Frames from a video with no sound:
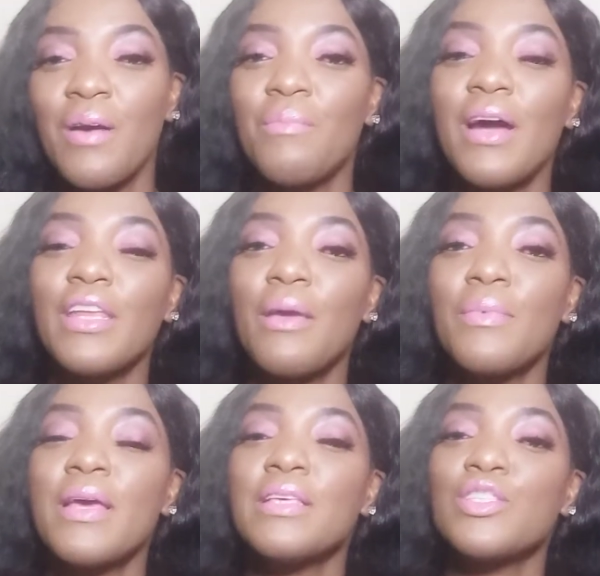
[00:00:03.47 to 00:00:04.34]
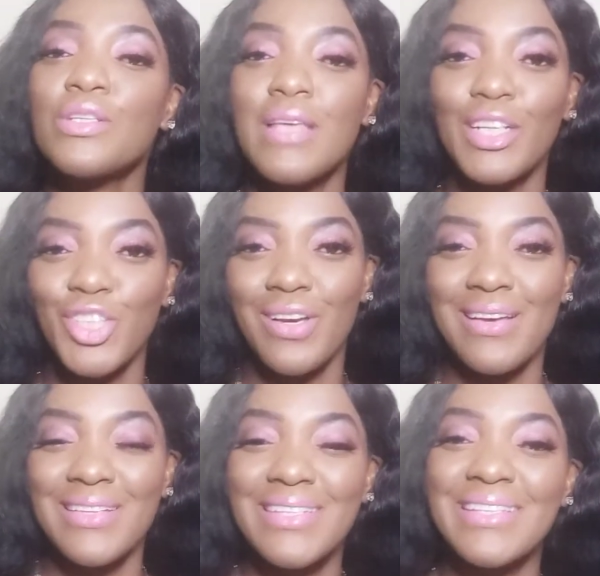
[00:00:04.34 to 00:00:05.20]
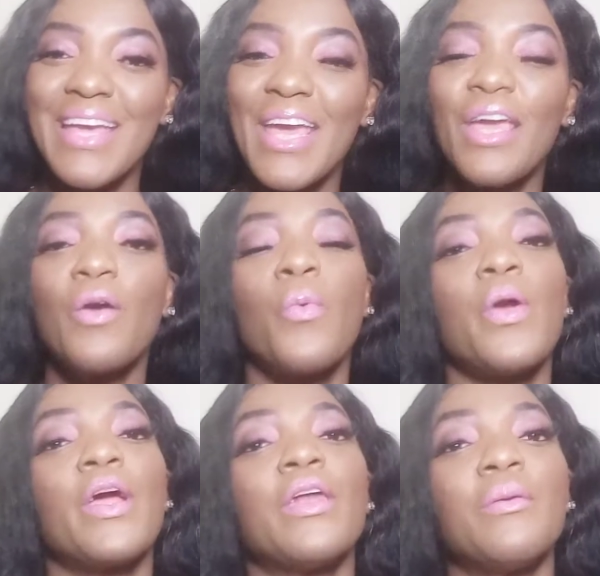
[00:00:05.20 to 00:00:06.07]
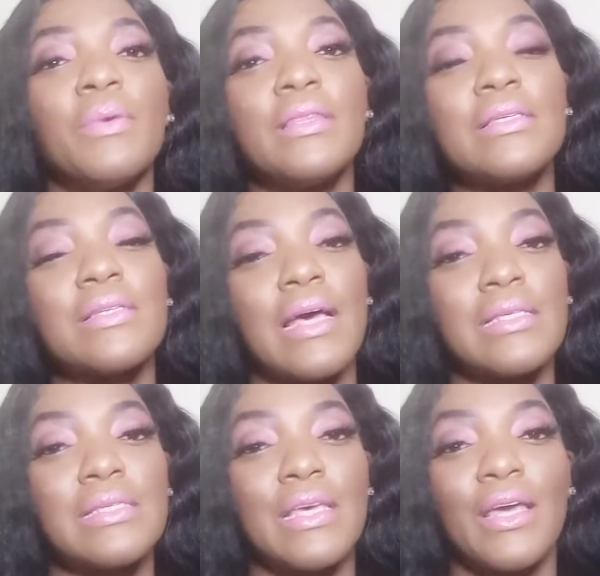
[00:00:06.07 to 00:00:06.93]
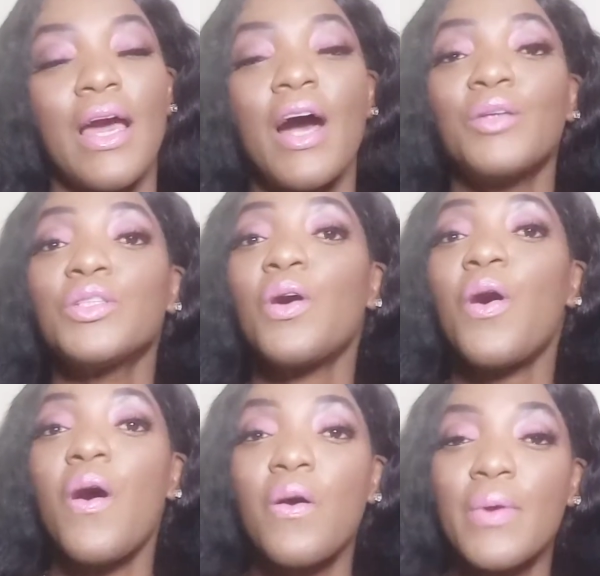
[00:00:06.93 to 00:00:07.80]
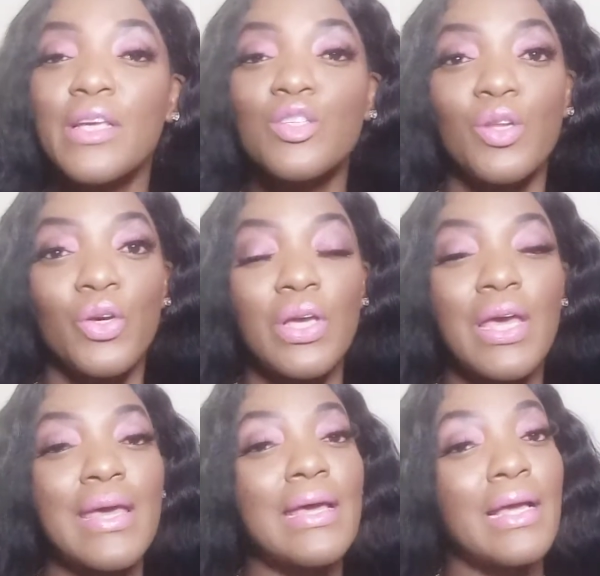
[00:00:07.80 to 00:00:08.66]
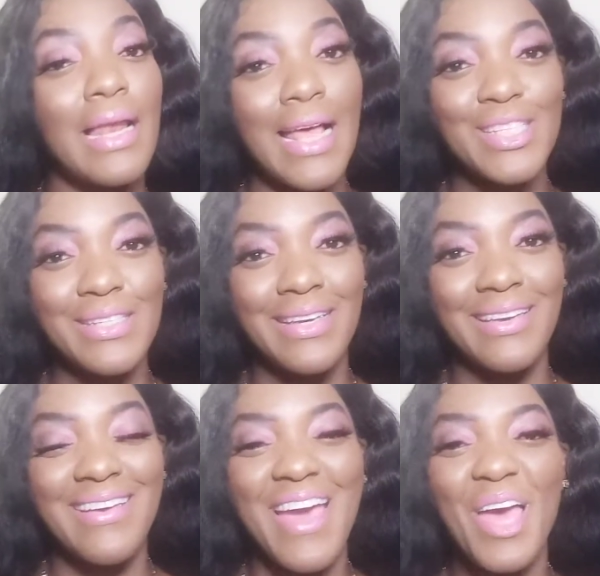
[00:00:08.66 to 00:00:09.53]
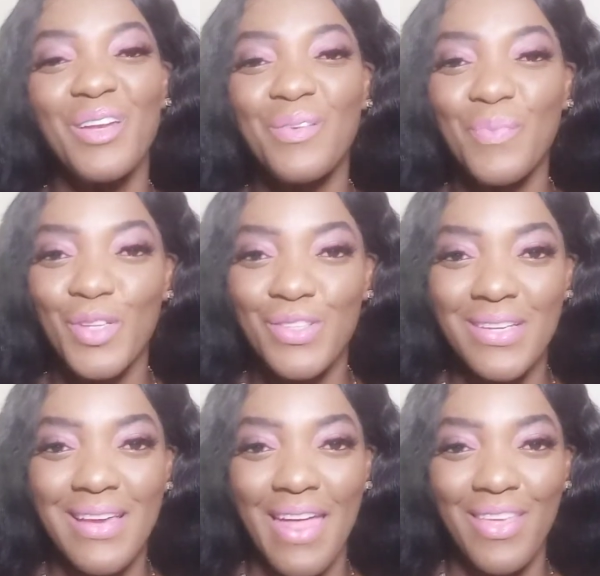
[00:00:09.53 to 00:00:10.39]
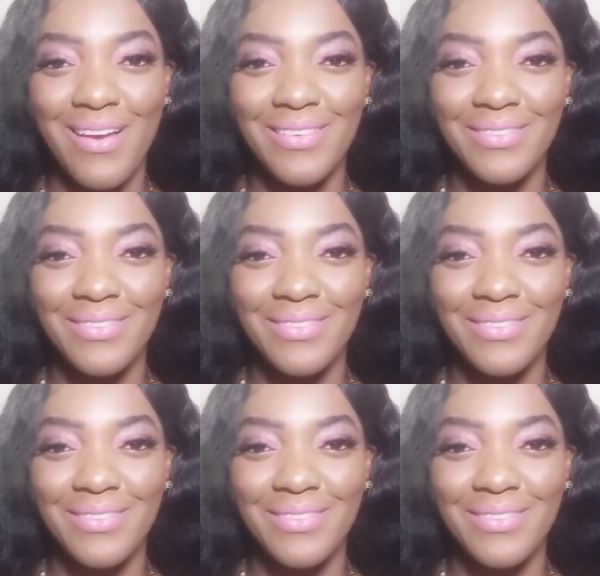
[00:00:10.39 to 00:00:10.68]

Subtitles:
My name is Natasha, and today we're going to be discussing how to always look classy and put together.